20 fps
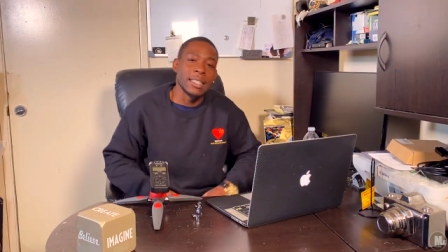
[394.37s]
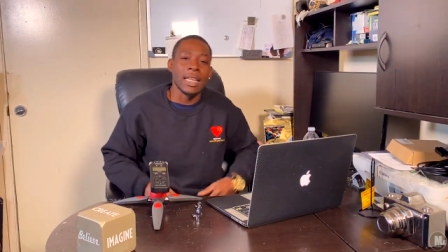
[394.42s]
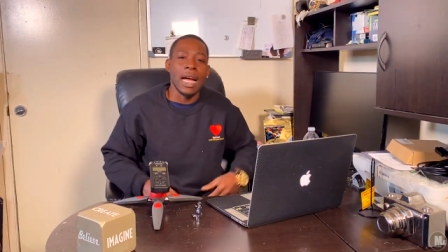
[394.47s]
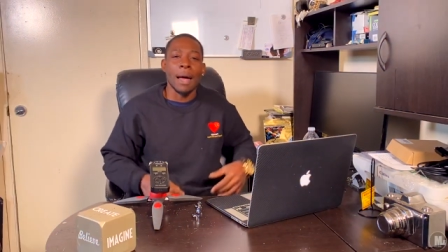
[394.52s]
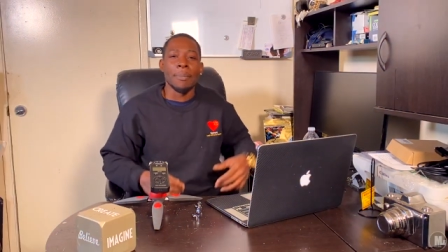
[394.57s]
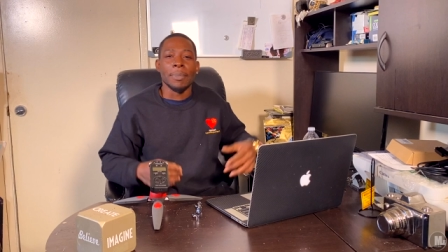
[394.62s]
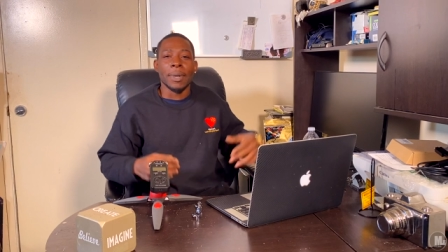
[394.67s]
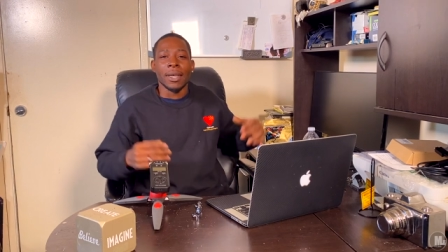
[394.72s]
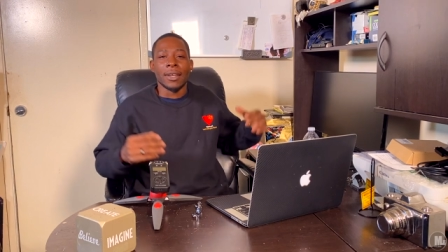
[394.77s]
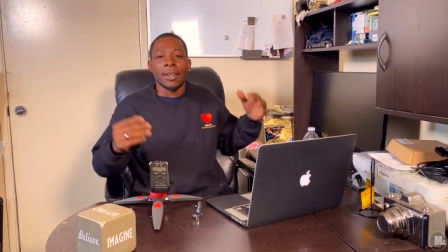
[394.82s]

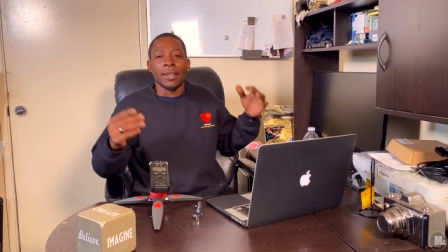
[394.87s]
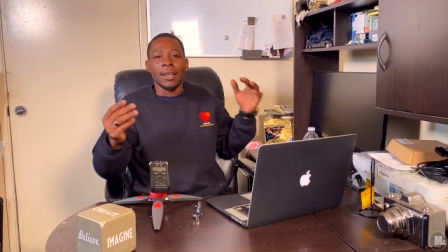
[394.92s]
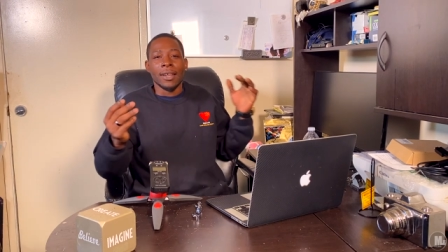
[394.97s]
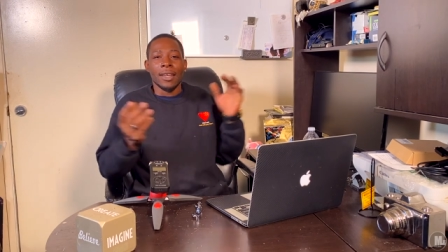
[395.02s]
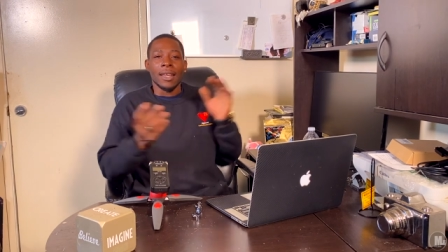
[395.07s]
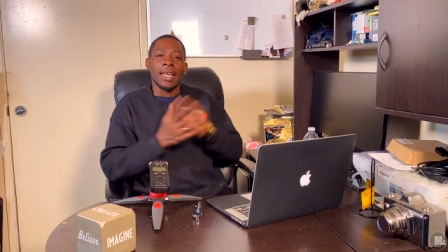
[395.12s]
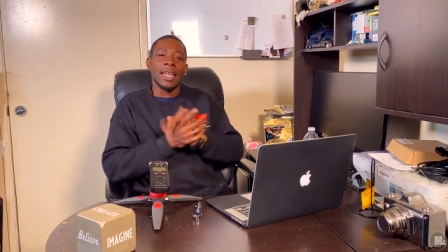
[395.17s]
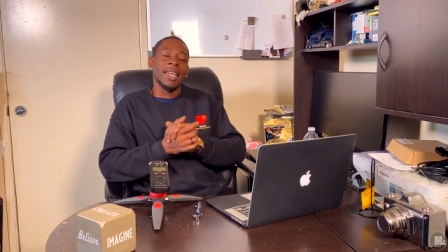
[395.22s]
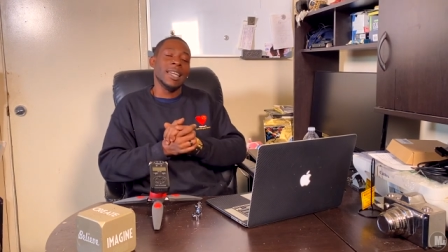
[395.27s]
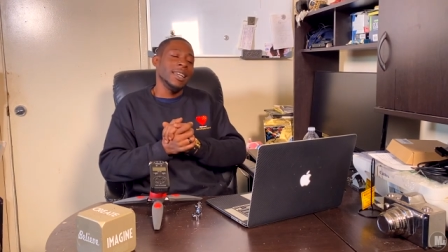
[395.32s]
topic
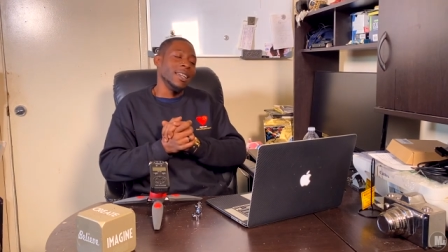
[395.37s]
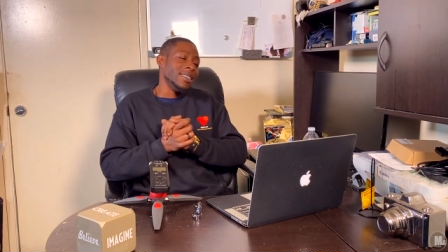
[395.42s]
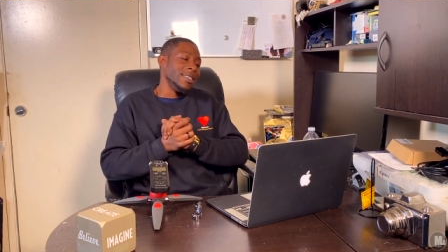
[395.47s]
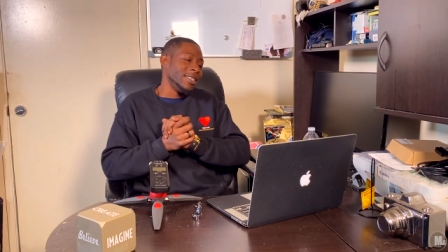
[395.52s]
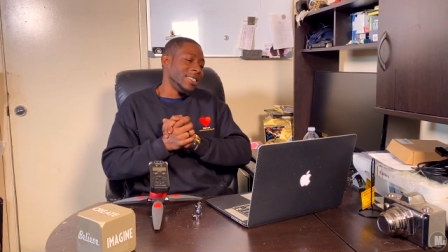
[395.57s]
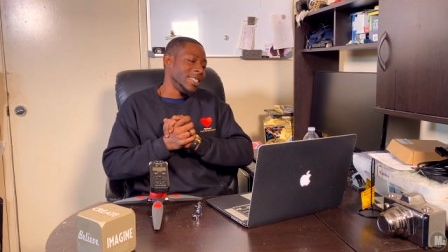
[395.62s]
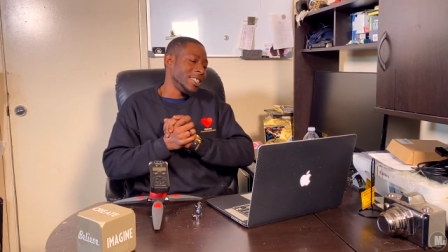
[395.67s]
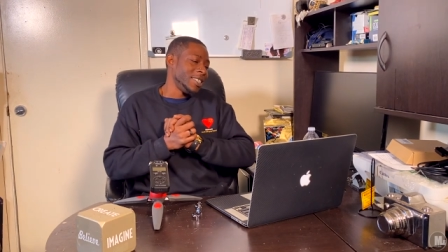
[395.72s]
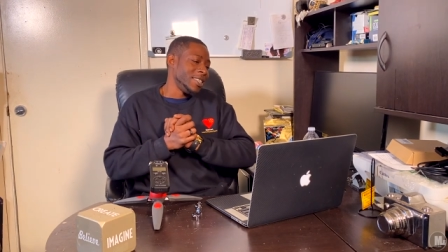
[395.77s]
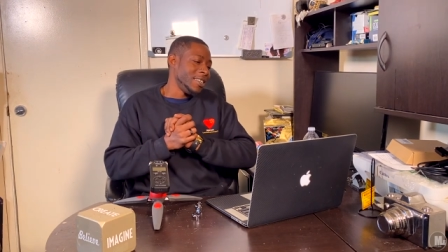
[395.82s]

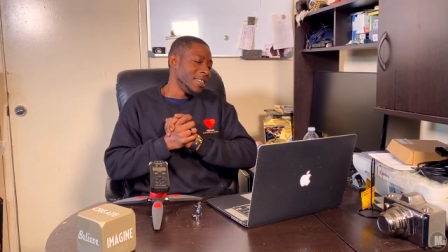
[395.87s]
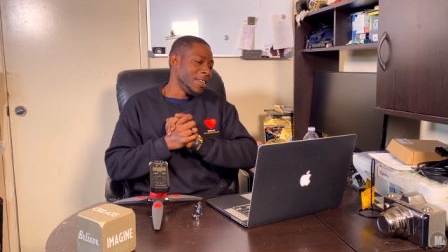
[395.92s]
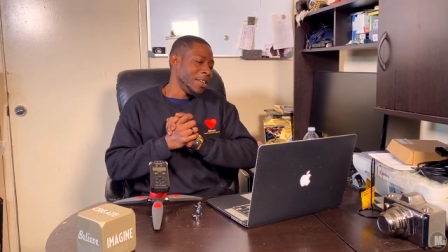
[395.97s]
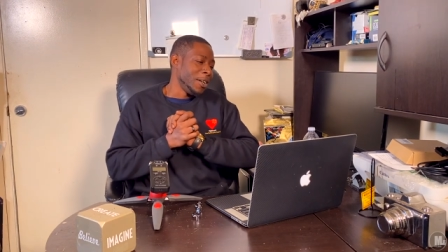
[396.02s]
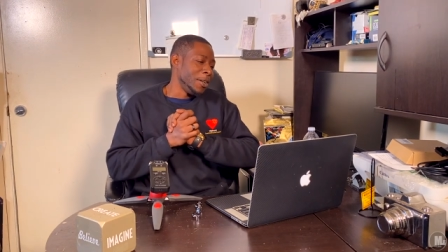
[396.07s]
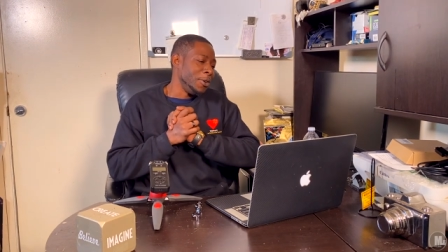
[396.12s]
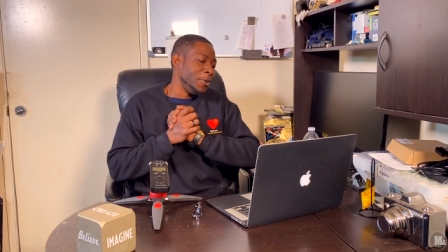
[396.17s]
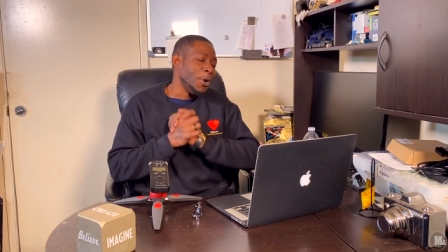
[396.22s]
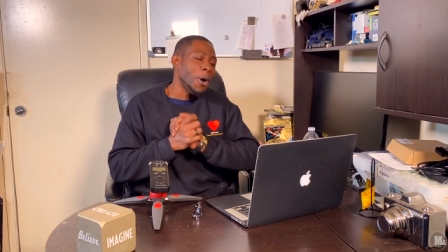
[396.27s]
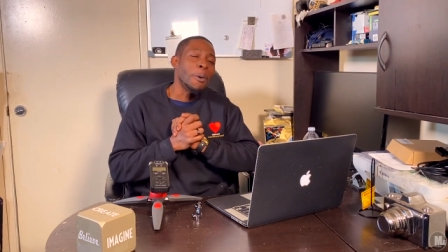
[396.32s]
is
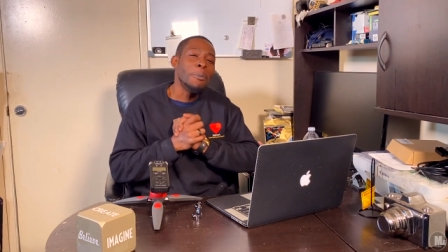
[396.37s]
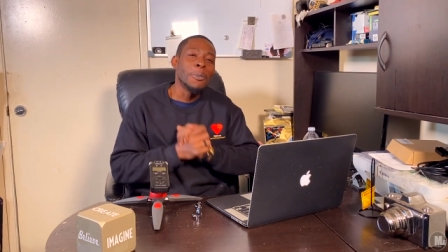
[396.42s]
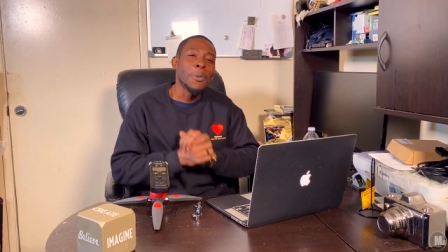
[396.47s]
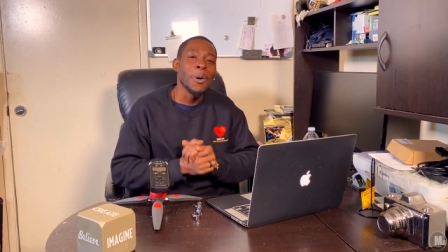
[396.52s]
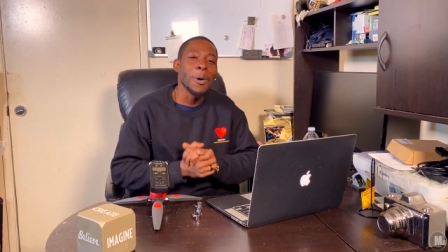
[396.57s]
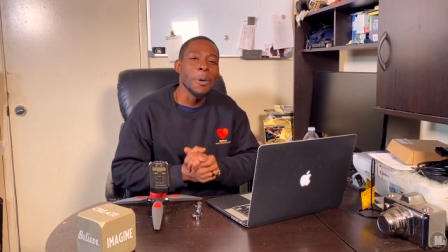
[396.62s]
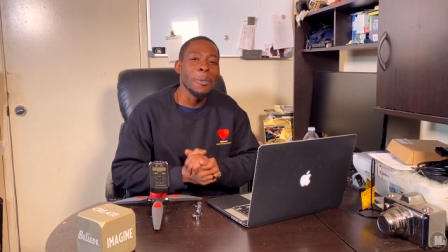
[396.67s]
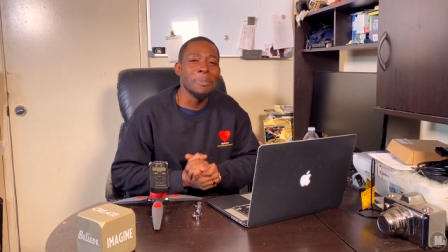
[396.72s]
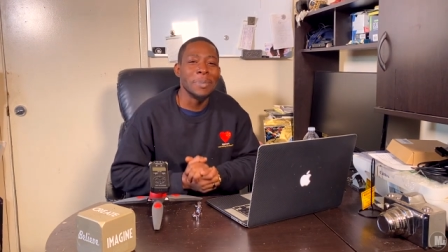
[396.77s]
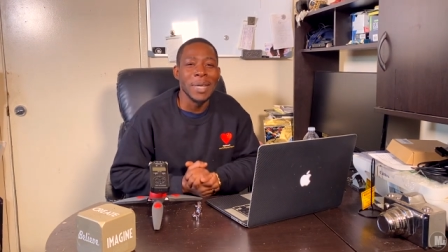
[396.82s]
no
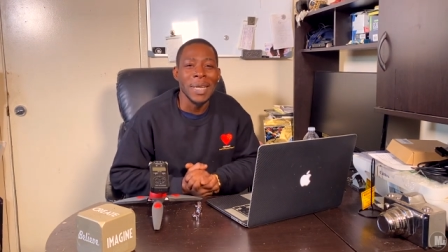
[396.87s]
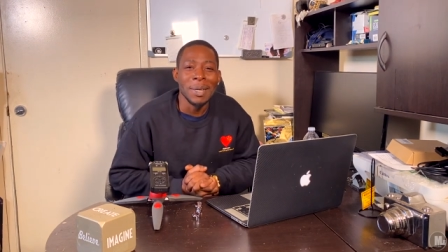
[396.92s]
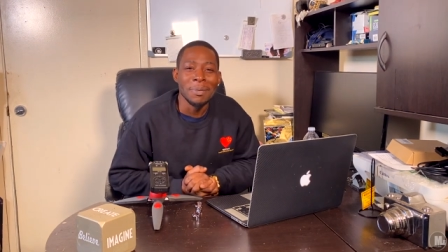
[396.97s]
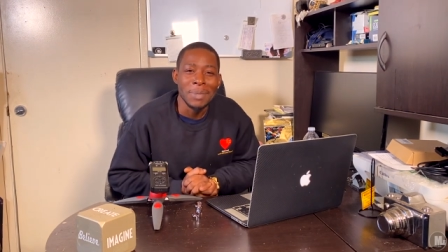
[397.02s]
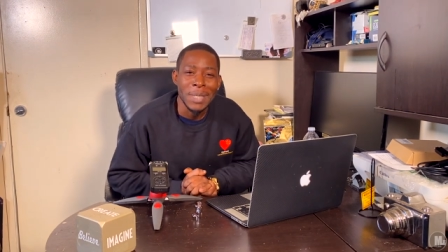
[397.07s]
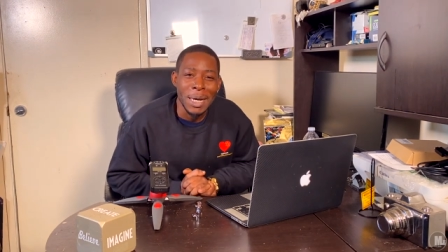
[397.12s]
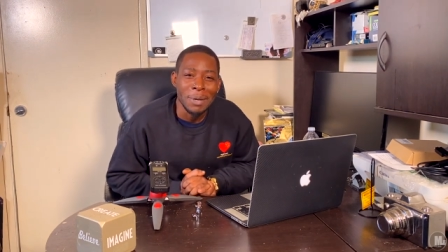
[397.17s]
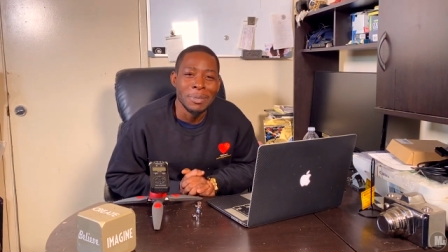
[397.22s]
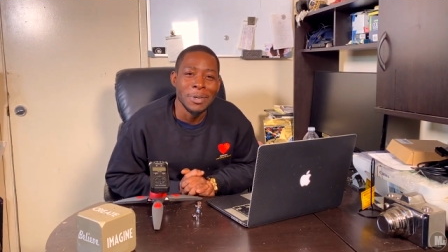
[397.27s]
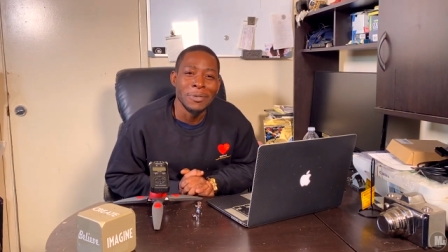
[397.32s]
more
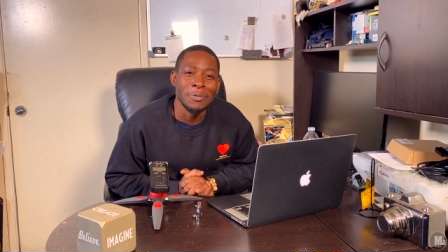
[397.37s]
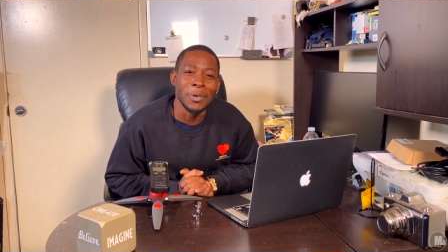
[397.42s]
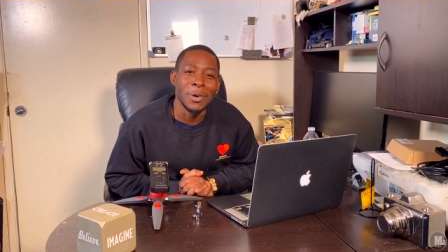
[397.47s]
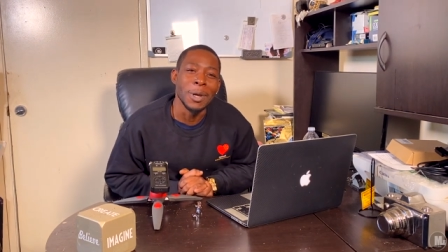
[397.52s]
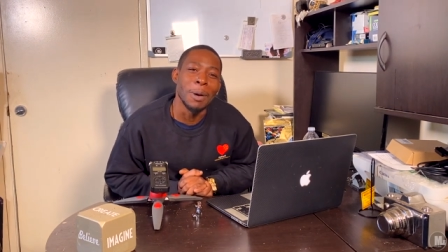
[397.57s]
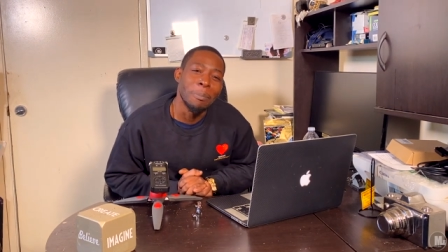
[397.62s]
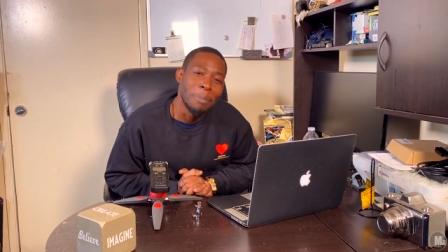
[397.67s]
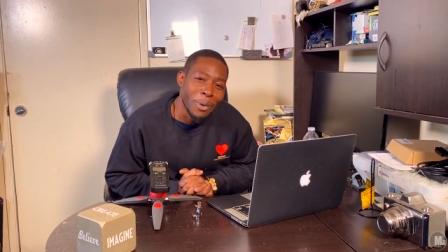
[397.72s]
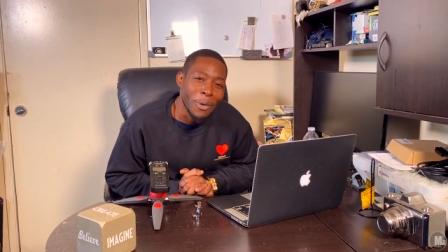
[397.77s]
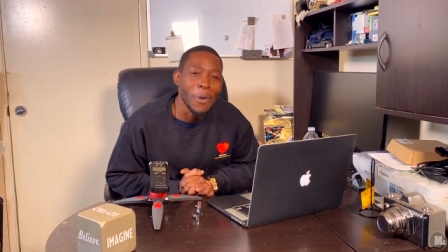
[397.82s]
BMW for
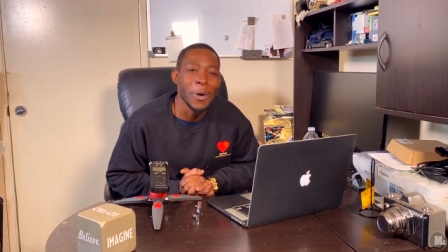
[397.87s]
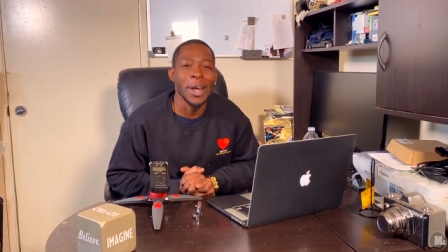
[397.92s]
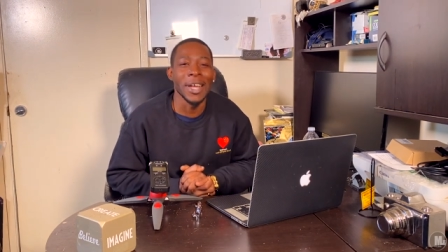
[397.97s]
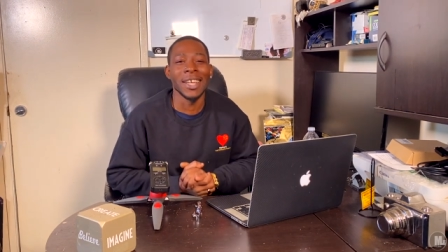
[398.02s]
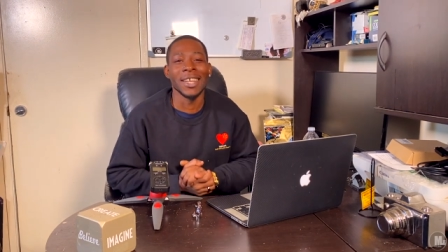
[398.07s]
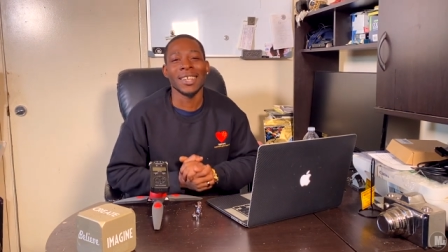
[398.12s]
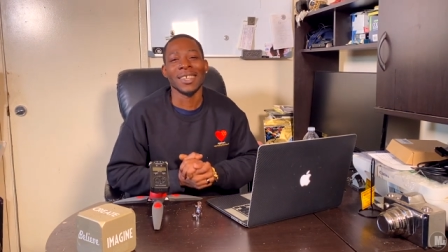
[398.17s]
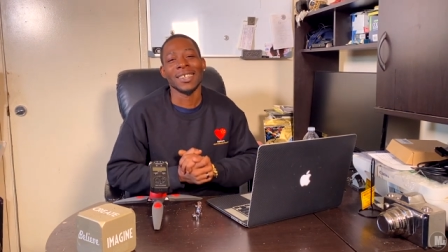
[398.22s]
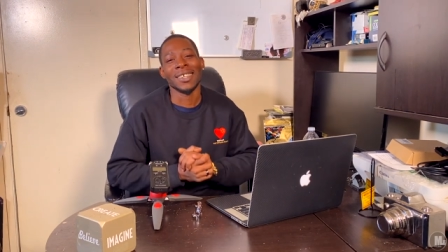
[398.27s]
your boy.